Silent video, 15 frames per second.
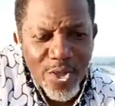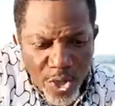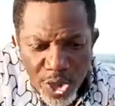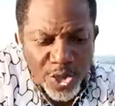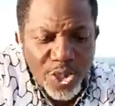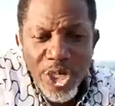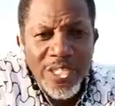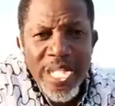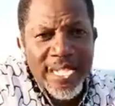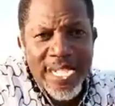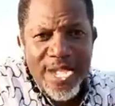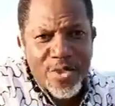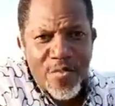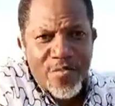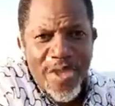Consciousness
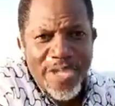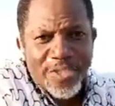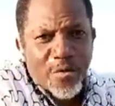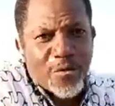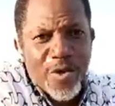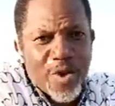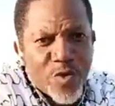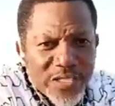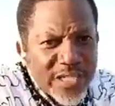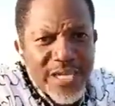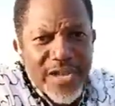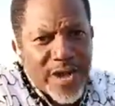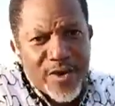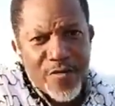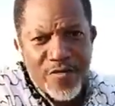can convert you. Frequency
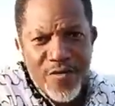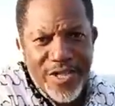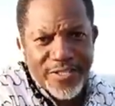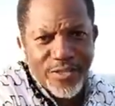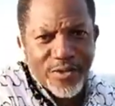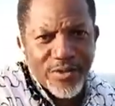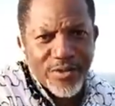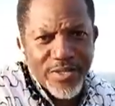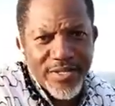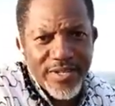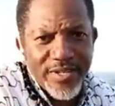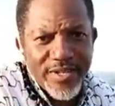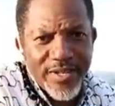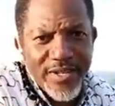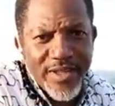can convert you.
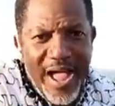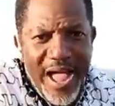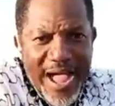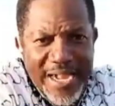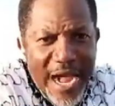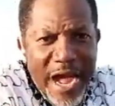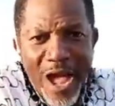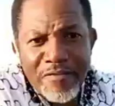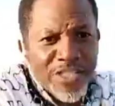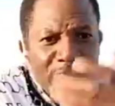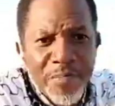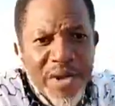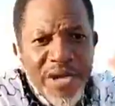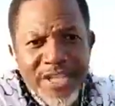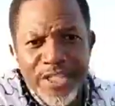I can have the
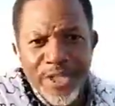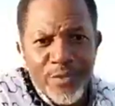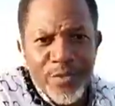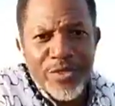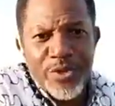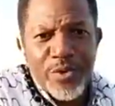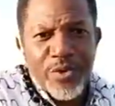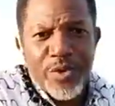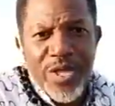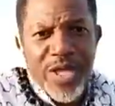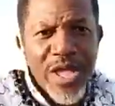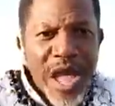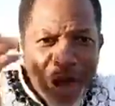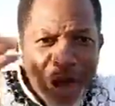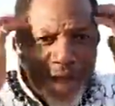same energy with you.
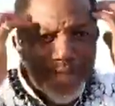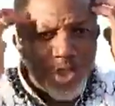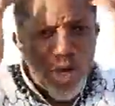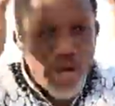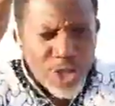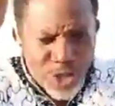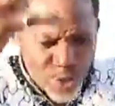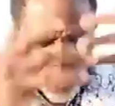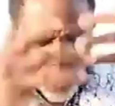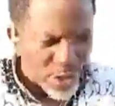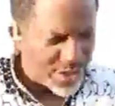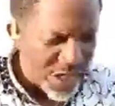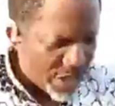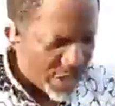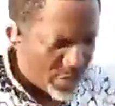Our geology will
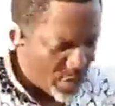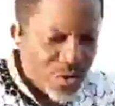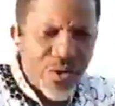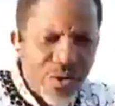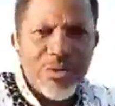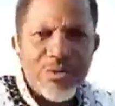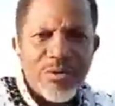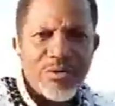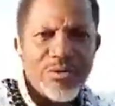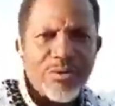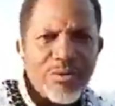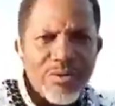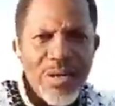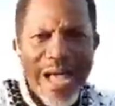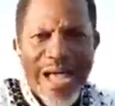just day, you know.
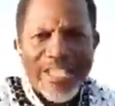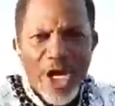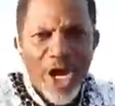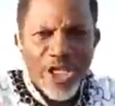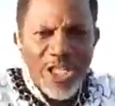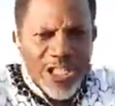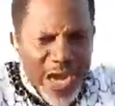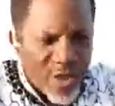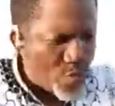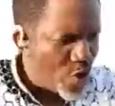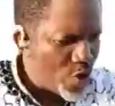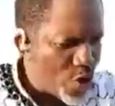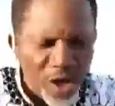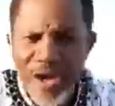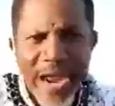Our geologically
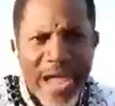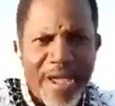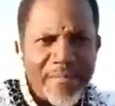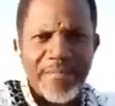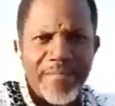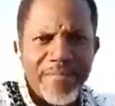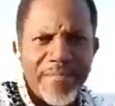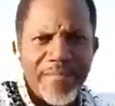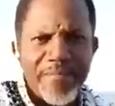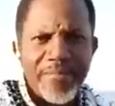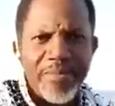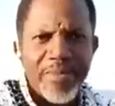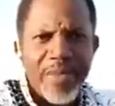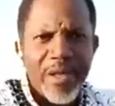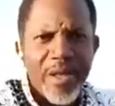will just run.
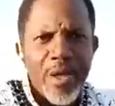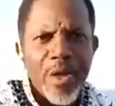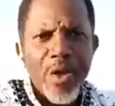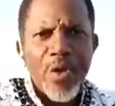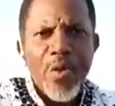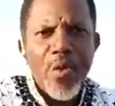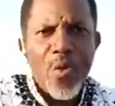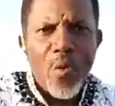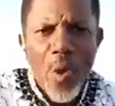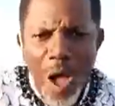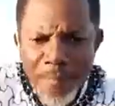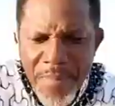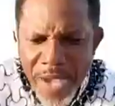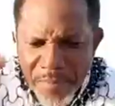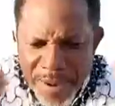
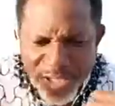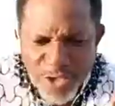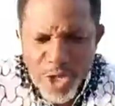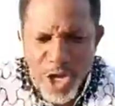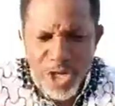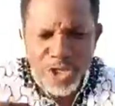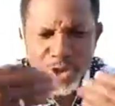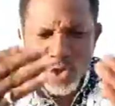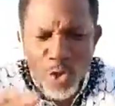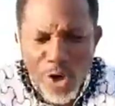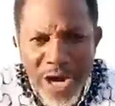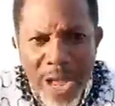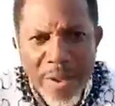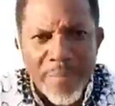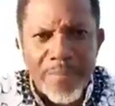What make my geology to
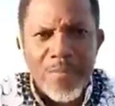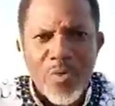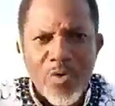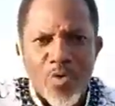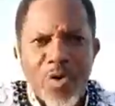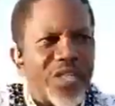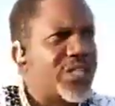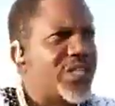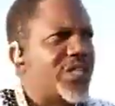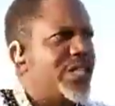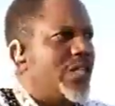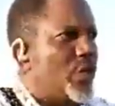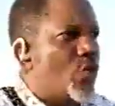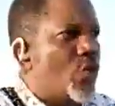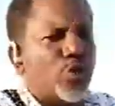run
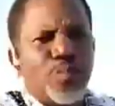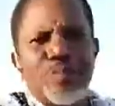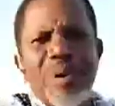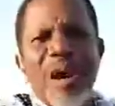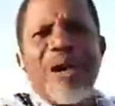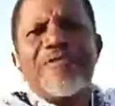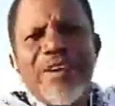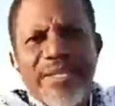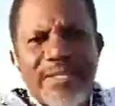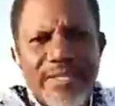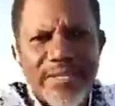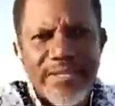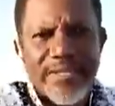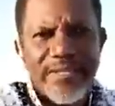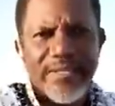with the good
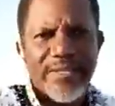Biafrans?